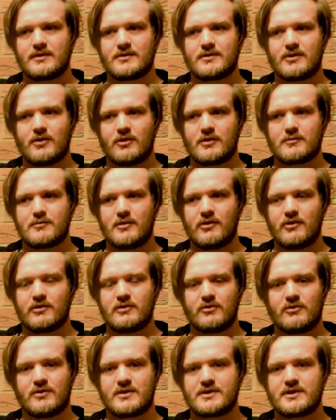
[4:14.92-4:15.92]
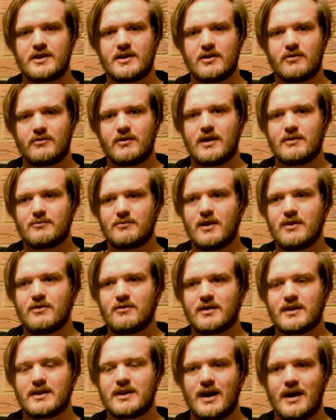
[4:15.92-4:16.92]
Darkmare and Logan Shadow. I'd
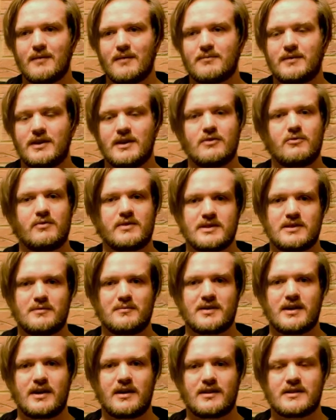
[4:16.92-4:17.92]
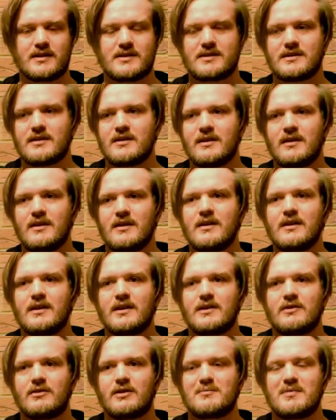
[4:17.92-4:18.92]
rather they kept the original mechanics.
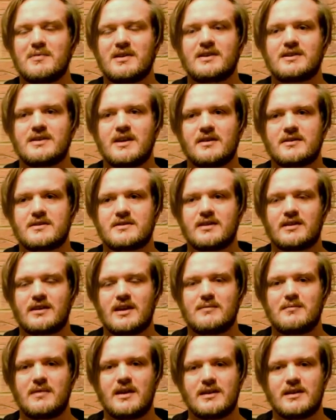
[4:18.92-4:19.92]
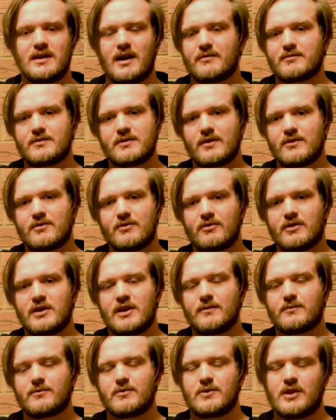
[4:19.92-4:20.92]
You know, the big changes that they made after the third
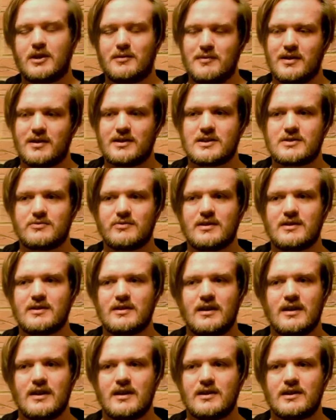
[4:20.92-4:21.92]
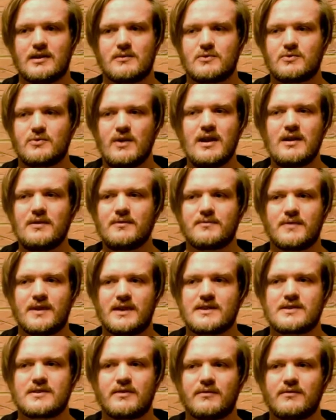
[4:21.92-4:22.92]
game for the Omega Strain, they were trying to
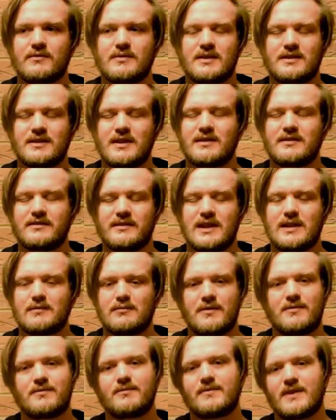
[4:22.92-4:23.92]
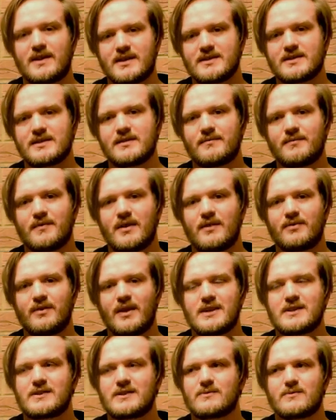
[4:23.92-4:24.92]
fix something that didn't need to be fixed, and
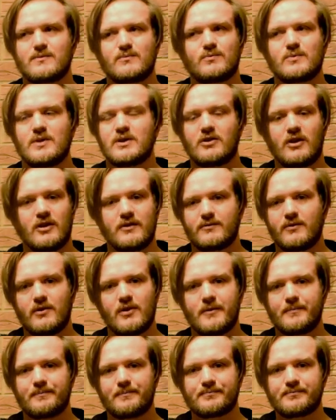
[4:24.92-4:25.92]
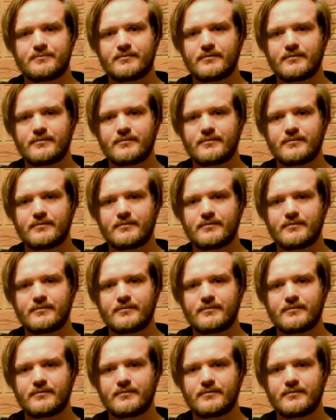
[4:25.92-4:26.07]
that's the downfall.